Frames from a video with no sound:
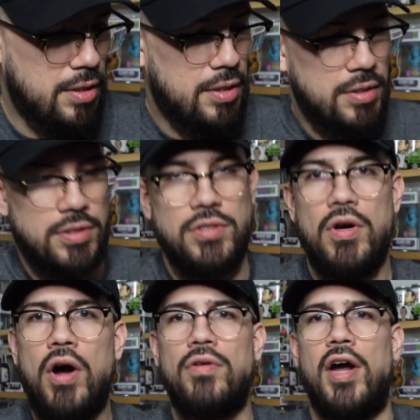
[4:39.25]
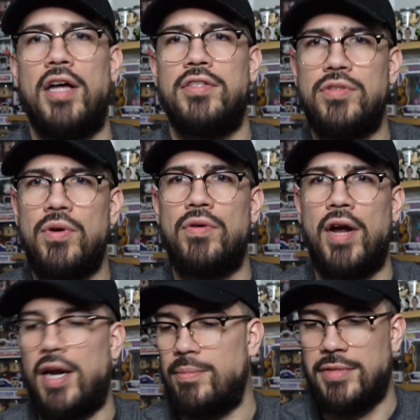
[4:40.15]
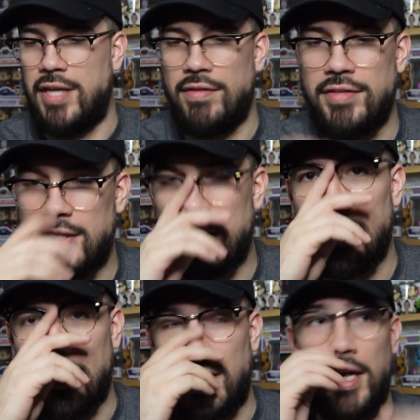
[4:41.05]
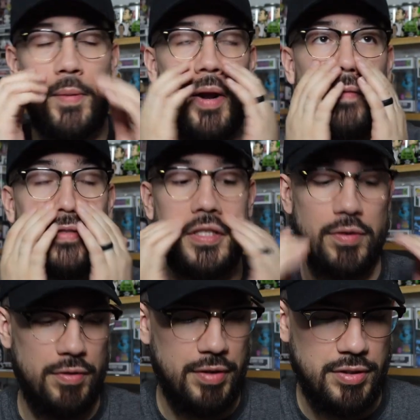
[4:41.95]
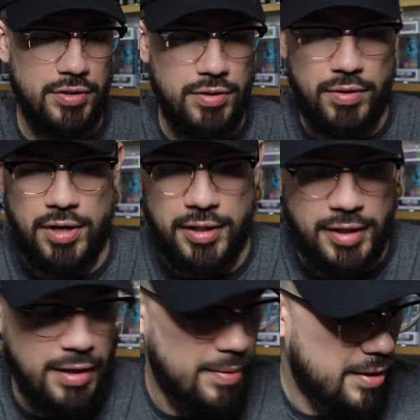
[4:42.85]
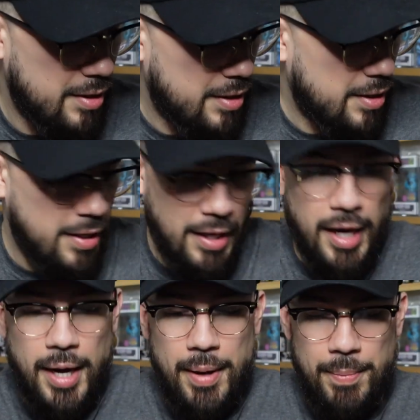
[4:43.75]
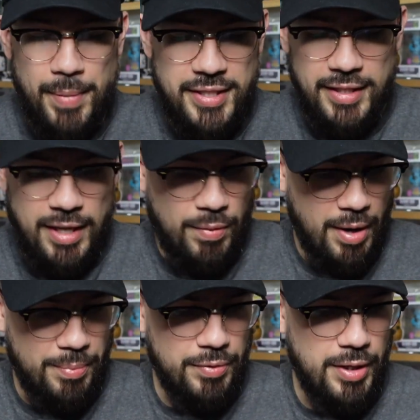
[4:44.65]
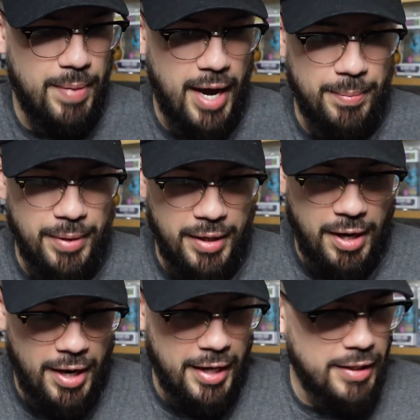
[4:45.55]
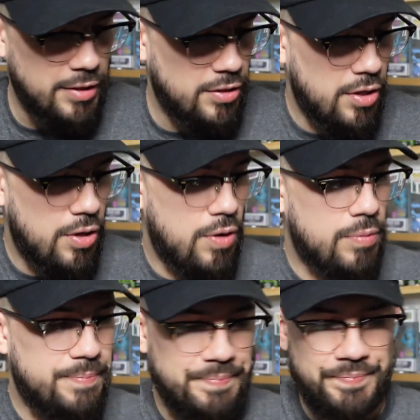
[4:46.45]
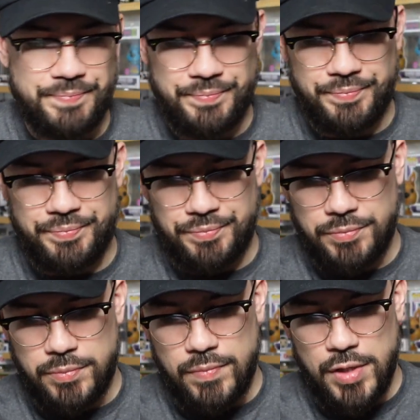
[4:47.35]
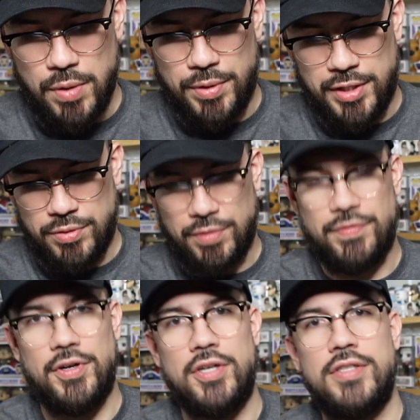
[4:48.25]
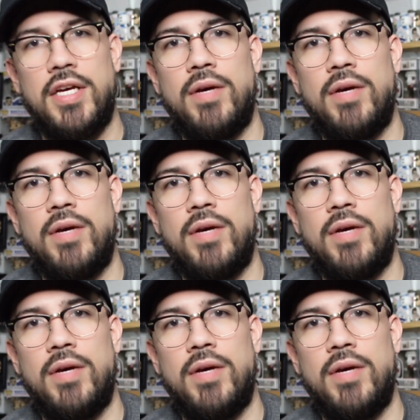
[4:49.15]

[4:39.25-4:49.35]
Sauron. I'm definitely killing that name. I haven't seen Lord of the Rings in so long that I'm messing that one up really bad. But all right, let's go with this one first.